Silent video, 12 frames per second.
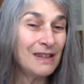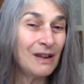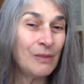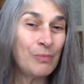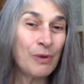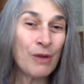
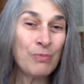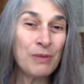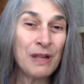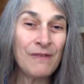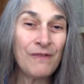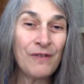
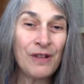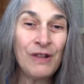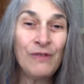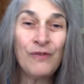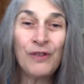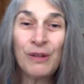appropriate for
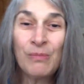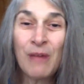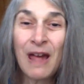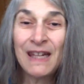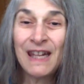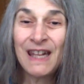you, for your
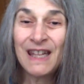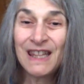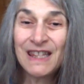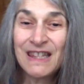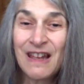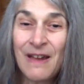body at
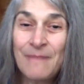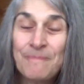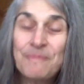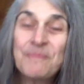the time.